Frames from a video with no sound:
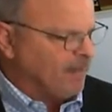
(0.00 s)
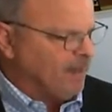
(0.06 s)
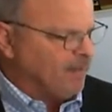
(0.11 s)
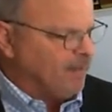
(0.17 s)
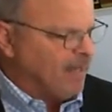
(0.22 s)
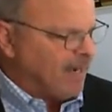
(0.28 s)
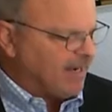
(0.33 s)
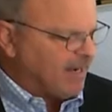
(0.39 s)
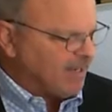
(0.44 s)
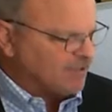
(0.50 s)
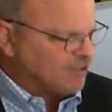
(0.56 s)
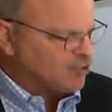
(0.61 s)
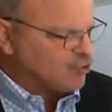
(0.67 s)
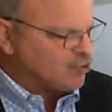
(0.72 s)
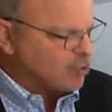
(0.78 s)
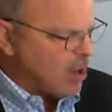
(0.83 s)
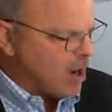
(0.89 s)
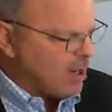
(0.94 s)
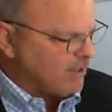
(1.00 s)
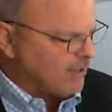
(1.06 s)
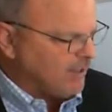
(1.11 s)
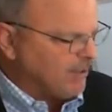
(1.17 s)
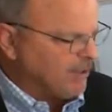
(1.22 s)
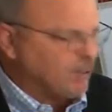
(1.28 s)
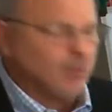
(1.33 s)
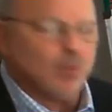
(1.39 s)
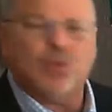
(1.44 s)
Let us draw
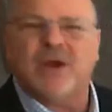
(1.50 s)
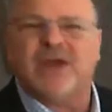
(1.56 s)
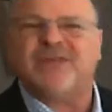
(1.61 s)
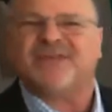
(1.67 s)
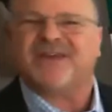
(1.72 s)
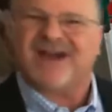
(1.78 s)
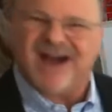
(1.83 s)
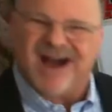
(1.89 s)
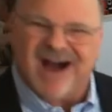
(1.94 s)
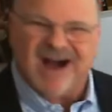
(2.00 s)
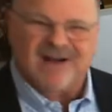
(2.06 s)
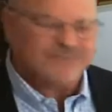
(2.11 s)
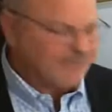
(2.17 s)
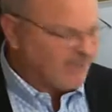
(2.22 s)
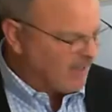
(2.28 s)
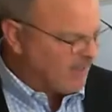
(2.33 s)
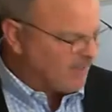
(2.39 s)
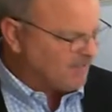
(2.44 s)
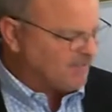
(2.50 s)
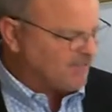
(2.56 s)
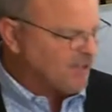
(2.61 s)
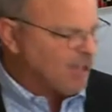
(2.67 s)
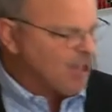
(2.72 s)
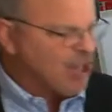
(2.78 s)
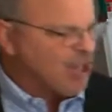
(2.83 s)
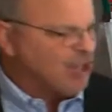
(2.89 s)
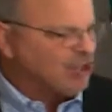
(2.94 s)
near with confidence
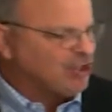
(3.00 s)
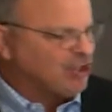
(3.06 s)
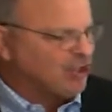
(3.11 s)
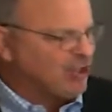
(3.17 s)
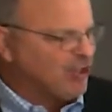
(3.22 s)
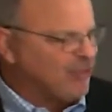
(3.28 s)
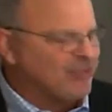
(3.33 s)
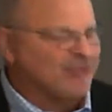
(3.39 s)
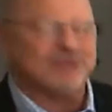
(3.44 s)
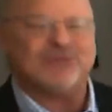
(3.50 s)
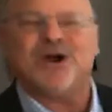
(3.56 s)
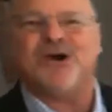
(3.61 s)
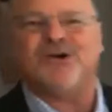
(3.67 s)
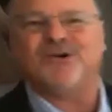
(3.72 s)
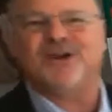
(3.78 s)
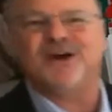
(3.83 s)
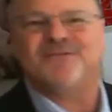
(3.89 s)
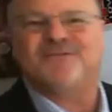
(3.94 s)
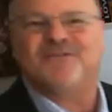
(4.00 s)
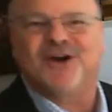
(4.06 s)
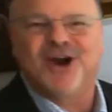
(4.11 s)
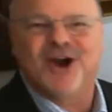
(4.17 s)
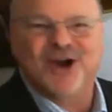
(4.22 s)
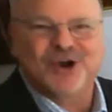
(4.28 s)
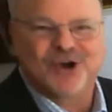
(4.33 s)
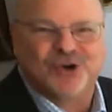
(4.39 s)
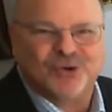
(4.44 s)
to the throne of
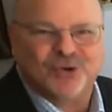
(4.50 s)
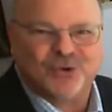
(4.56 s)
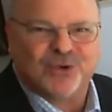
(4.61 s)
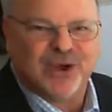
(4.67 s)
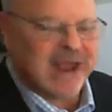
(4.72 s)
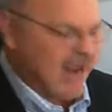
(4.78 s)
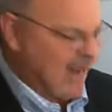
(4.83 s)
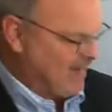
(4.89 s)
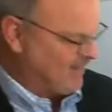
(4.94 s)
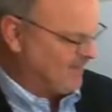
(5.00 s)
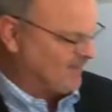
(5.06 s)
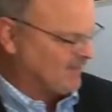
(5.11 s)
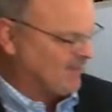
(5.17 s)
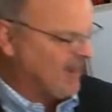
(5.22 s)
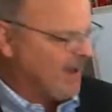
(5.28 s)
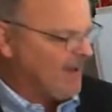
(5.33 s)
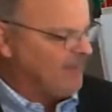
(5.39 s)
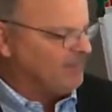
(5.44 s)
grace